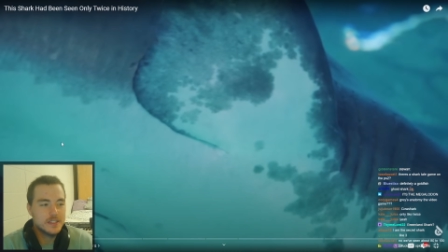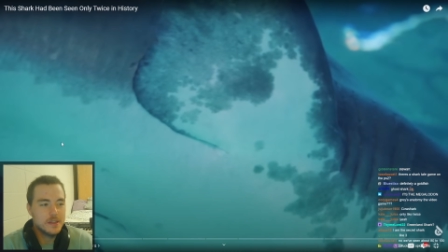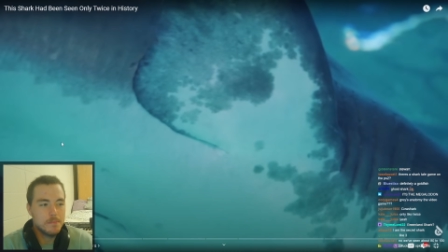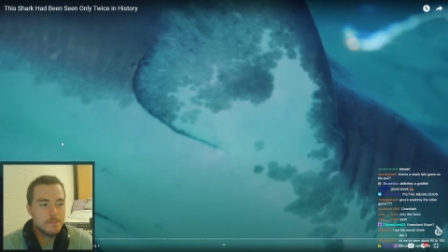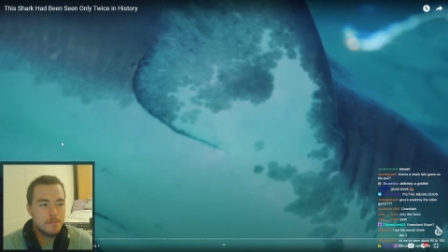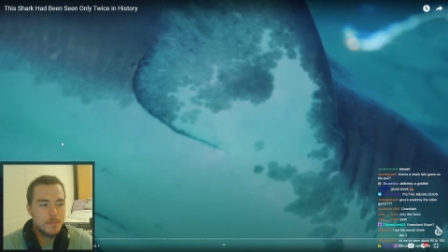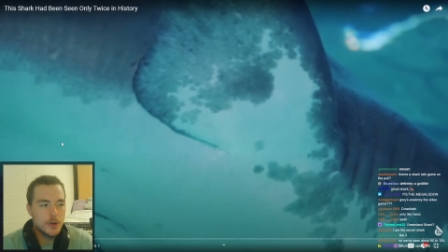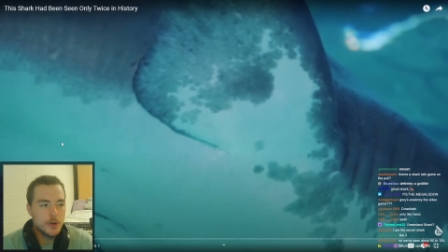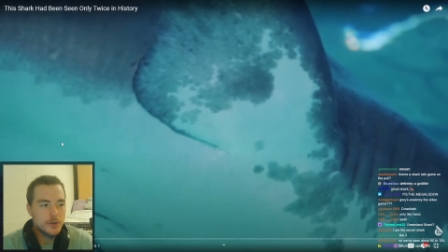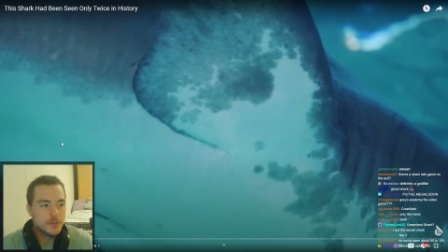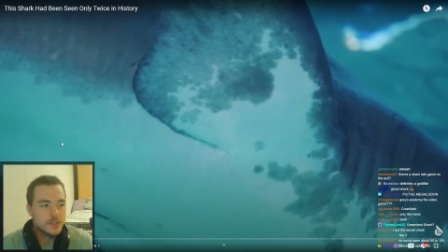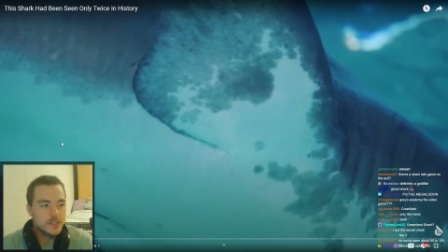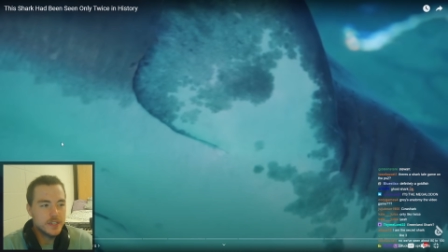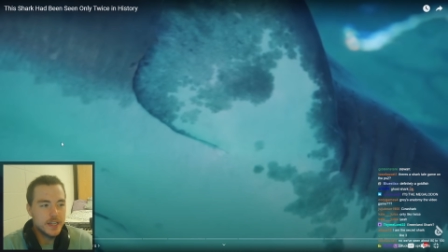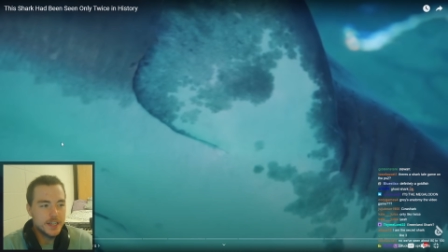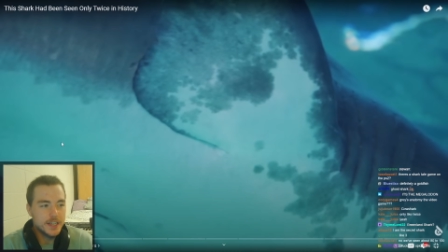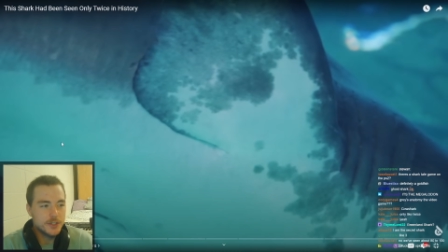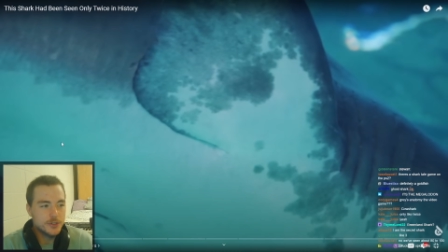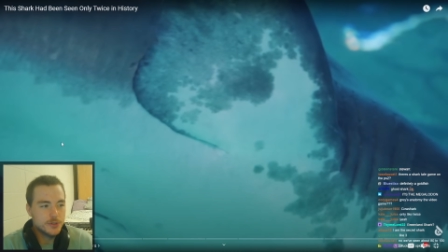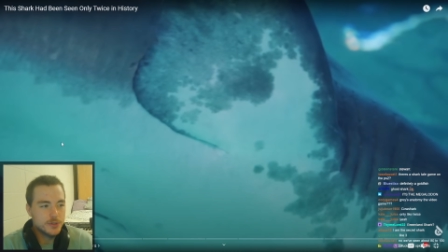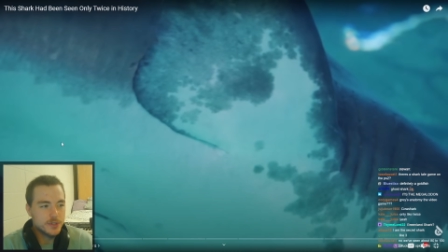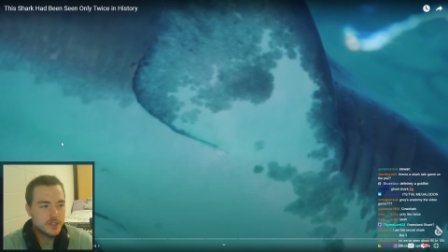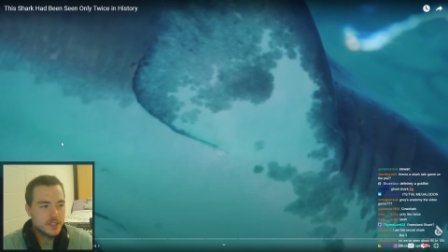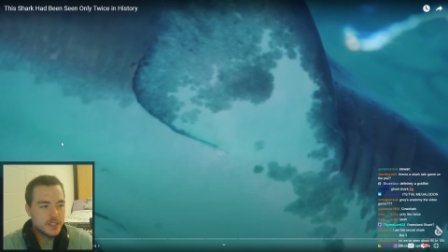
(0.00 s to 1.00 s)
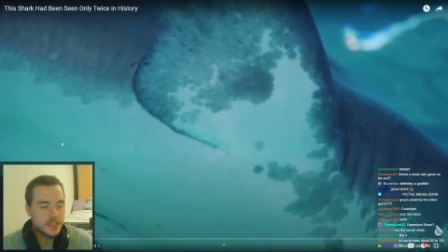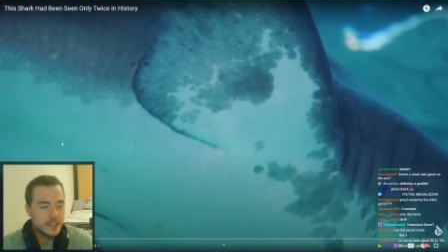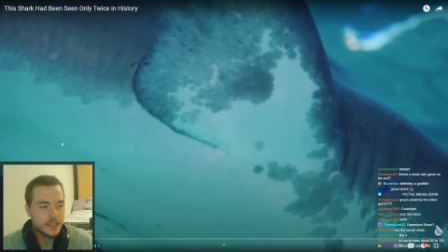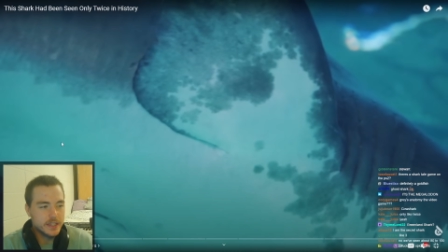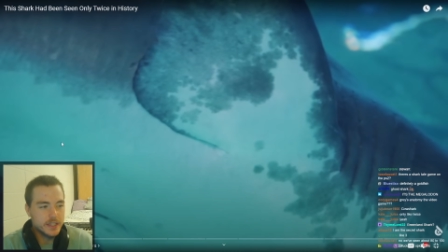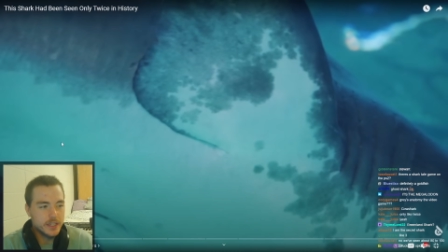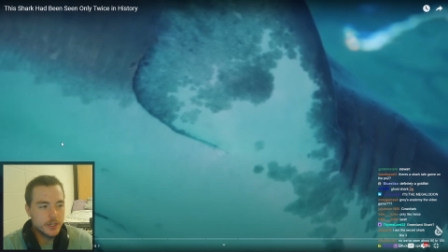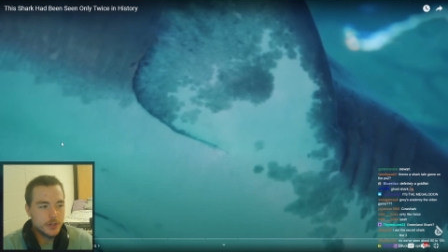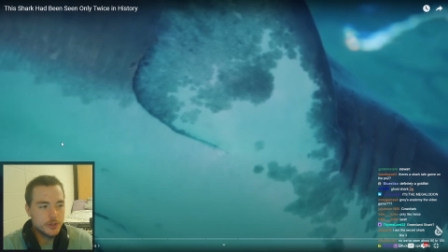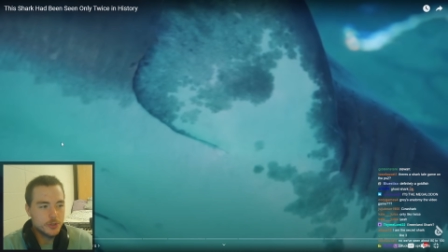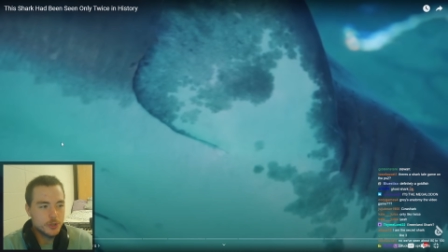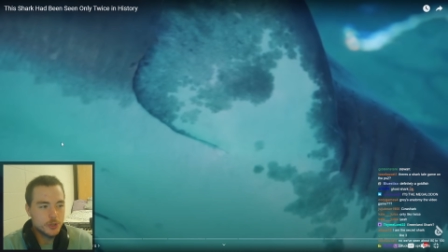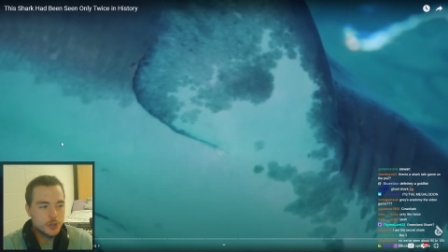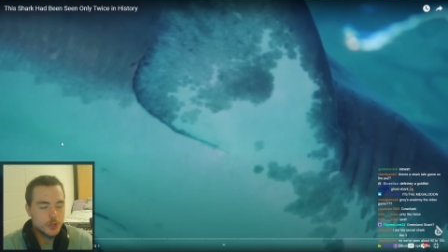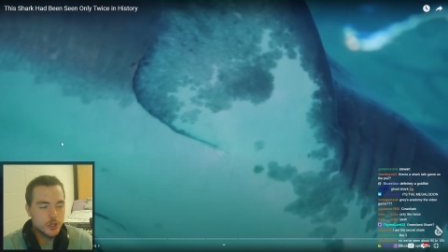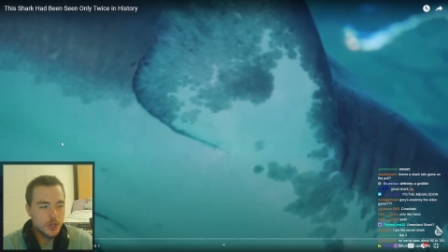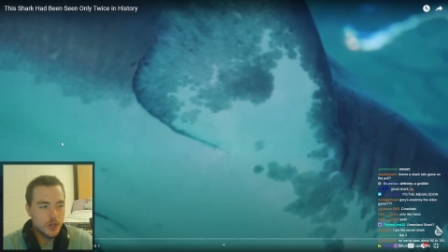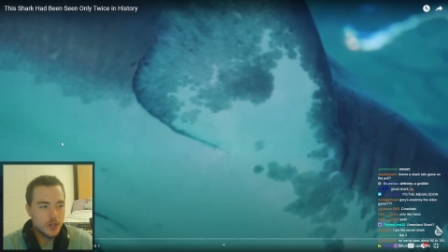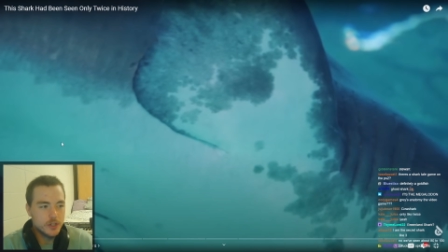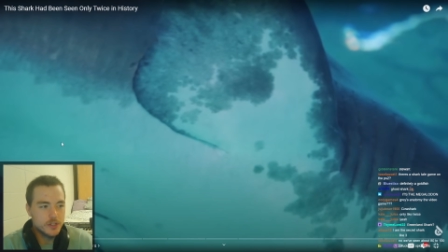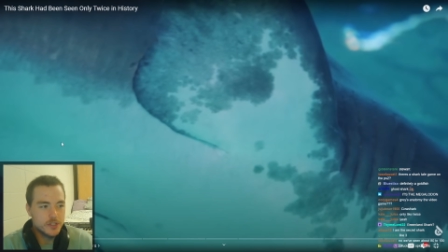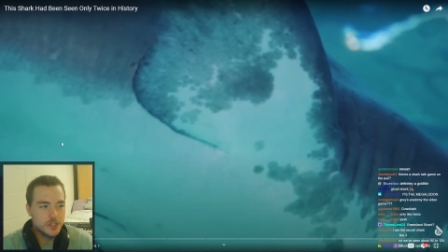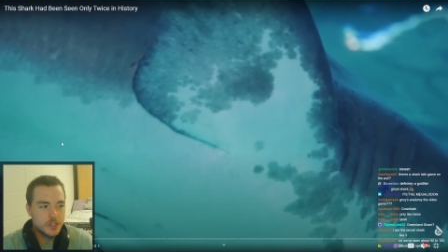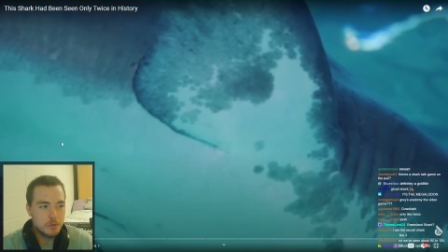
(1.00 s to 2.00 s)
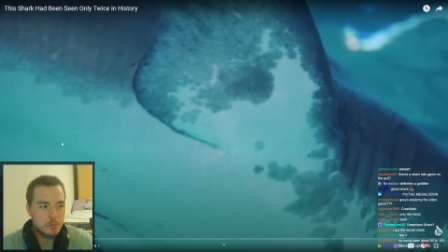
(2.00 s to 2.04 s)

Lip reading: the most dangerous thing in the ocean sharks?